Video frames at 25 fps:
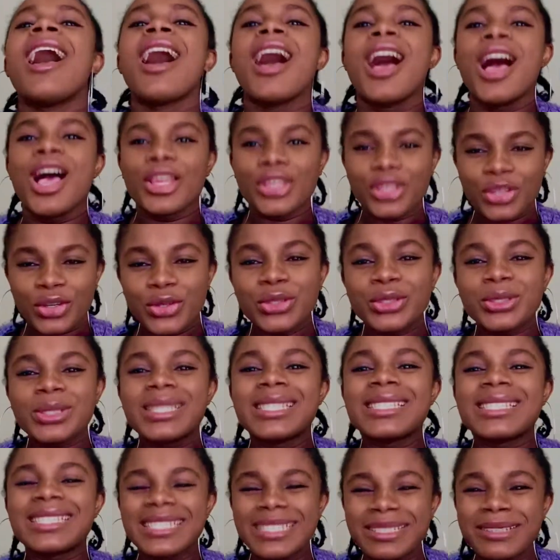you're going to
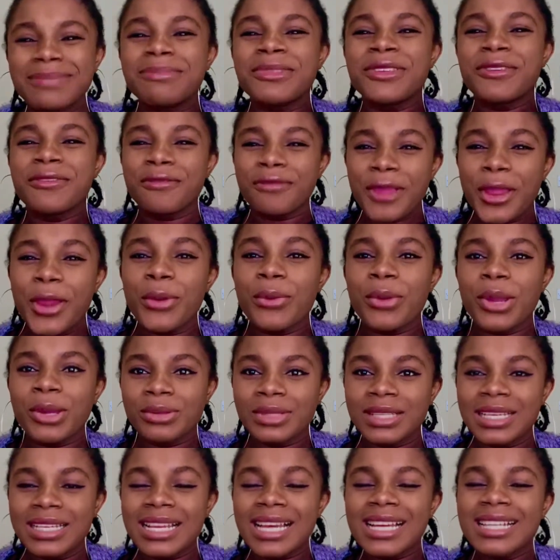see me very well there
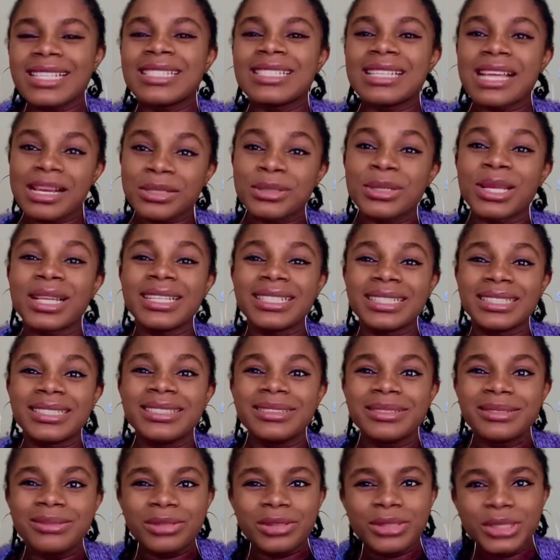that's actually the
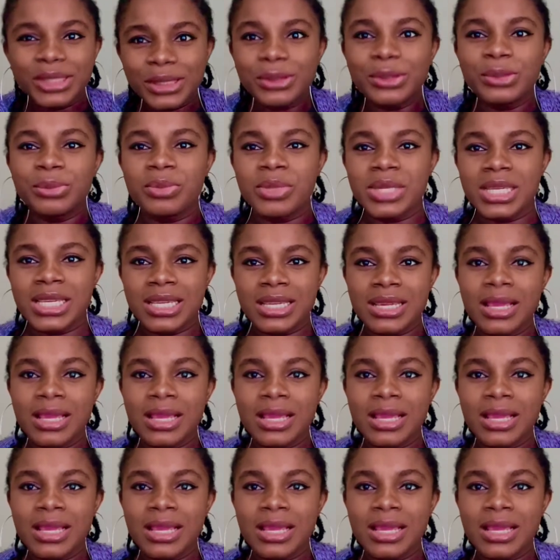real me